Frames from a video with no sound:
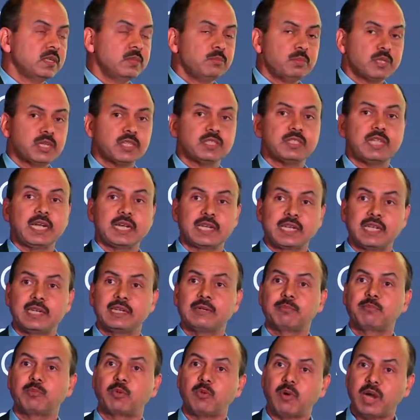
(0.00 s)
because that
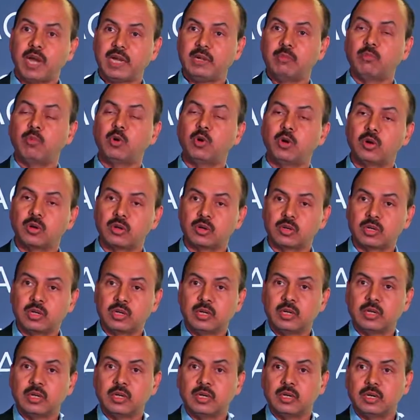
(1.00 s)
can provide more